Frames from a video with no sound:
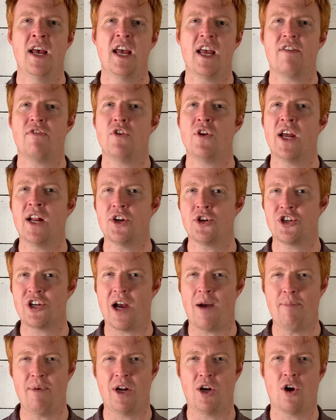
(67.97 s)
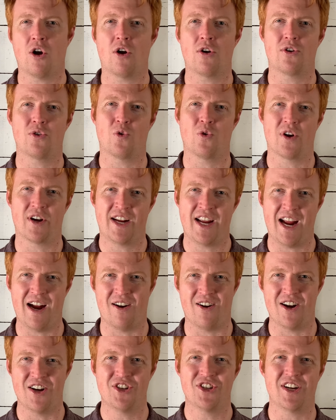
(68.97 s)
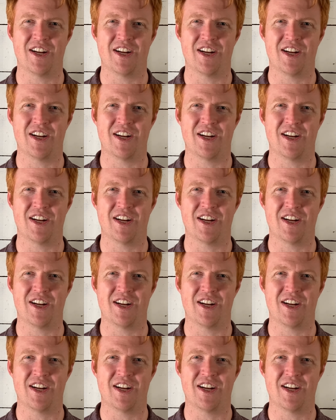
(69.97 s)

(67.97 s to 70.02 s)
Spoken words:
if you get a shopping cart or a carriage,